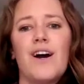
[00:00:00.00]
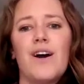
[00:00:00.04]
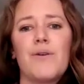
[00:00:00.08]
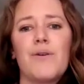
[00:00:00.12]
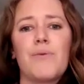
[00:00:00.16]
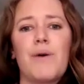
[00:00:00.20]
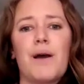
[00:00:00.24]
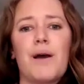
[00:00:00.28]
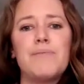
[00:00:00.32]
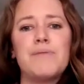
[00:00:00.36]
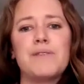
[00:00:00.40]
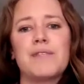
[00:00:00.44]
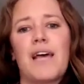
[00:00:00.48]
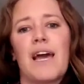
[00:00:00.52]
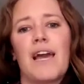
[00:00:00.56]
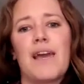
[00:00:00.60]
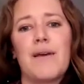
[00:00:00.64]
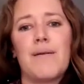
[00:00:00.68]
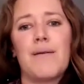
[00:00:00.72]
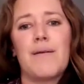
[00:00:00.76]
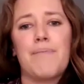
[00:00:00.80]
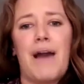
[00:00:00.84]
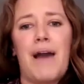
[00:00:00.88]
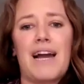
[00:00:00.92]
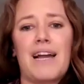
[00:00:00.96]
a
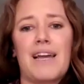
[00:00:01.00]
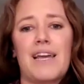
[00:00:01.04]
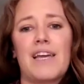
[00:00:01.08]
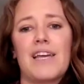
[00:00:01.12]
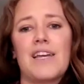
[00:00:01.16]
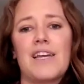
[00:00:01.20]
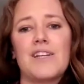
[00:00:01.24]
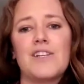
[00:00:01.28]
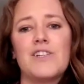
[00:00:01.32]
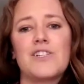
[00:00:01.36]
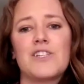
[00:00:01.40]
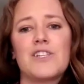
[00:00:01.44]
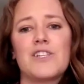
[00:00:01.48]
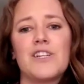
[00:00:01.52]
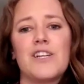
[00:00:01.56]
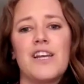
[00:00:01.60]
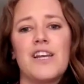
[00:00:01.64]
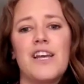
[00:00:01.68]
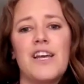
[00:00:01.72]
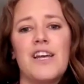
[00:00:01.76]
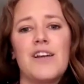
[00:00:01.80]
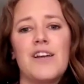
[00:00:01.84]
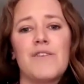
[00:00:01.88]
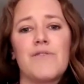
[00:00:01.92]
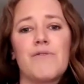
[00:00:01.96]
website package,
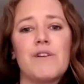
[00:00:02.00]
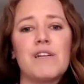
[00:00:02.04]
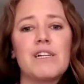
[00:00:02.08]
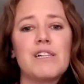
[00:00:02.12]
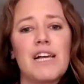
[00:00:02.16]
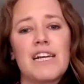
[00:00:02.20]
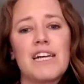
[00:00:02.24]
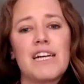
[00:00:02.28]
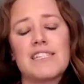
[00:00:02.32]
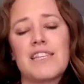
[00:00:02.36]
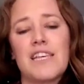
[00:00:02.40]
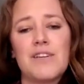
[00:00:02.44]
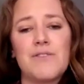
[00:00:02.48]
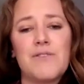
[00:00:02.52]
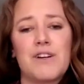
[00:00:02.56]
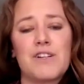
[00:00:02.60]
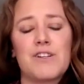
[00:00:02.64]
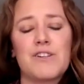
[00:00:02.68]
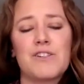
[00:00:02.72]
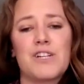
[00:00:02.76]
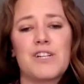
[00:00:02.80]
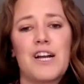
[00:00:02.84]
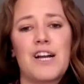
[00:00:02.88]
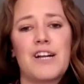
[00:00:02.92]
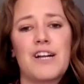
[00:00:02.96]
realize that you
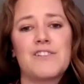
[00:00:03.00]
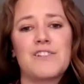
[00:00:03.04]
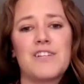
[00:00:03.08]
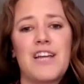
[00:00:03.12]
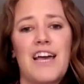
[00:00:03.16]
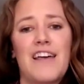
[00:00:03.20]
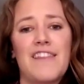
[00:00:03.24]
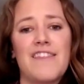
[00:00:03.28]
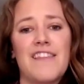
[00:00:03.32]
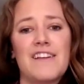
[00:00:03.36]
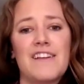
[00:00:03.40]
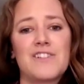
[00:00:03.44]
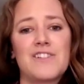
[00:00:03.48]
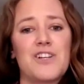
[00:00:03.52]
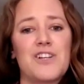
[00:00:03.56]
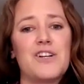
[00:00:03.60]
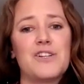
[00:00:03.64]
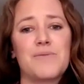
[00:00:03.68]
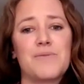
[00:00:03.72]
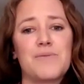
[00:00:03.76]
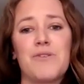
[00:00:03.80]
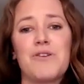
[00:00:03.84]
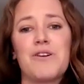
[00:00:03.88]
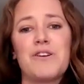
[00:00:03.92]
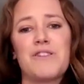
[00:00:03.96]
undercharged, and then
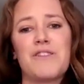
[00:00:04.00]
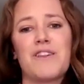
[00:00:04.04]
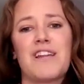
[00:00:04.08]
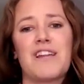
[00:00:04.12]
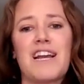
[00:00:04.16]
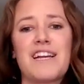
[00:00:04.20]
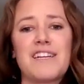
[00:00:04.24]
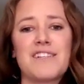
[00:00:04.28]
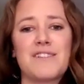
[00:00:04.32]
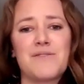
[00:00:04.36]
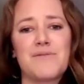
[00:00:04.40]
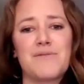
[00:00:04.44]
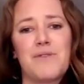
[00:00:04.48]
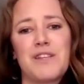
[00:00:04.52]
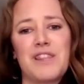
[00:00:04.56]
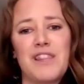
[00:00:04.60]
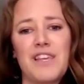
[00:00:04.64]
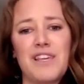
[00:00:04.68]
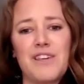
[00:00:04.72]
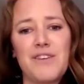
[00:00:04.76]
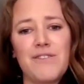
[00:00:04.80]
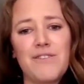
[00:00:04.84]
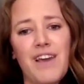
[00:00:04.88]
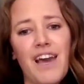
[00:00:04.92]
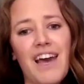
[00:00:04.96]
charge more the next one
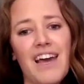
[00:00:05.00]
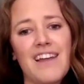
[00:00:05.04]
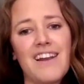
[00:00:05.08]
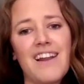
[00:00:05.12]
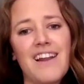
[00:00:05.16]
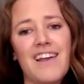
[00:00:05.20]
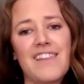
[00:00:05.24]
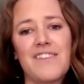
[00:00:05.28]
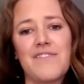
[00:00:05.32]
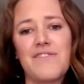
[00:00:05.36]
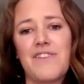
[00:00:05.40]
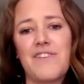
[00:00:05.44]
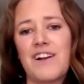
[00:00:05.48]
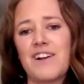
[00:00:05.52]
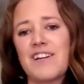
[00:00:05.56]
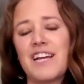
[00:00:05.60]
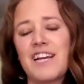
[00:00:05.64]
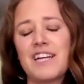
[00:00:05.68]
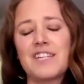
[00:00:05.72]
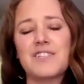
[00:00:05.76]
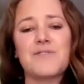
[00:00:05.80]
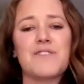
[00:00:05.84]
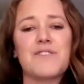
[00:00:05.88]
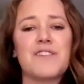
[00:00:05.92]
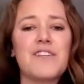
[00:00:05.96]
that you get. And the very
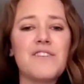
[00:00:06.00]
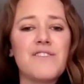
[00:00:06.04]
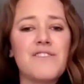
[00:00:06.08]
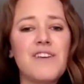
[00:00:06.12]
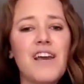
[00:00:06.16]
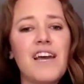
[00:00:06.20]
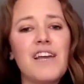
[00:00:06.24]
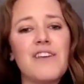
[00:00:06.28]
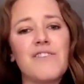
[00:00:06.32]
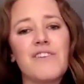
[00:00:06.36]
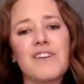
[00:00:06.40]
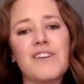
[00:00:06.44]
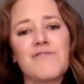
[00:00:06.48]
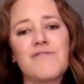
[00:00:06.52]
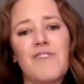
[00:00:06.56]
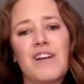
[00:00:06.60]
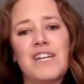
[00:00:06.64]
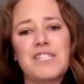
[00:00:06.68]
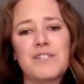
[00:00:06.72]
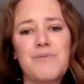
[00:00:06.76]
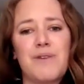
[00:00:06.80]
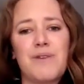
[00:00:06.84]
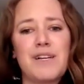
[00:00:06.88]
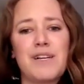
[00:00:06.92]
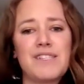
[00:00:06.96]
next one that you get, you can
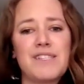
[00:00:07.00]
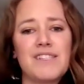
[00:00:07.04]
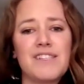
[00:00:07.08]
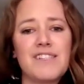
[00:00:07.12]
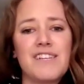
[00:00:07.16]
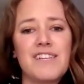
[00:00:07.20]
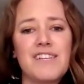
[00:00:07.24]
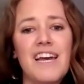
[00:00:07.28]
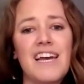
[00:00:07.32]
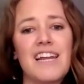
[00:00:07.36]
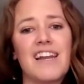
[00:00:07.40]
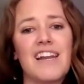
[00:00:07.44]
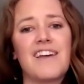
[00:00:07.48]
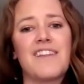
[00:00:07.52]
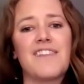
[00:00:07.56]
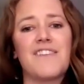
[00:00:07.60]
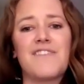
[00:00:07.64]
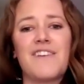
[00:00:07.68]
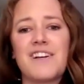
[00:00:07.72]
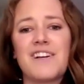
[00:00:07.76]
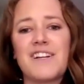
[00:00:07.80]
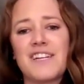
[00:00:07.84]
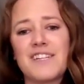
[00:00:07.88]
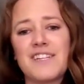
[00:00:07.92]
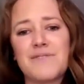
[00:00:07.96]
raise your prices again and the
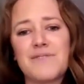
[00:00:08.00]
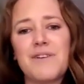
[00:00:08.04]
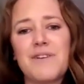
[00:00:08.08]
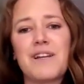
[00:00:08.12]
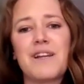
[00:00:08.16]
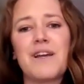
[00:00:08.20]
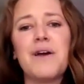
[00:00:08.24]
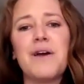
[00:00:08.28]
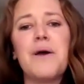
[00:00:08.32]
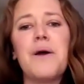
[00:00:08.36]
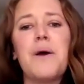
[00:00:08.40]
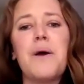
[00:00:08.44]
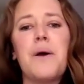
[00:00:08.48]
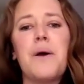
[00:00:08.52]
very next one.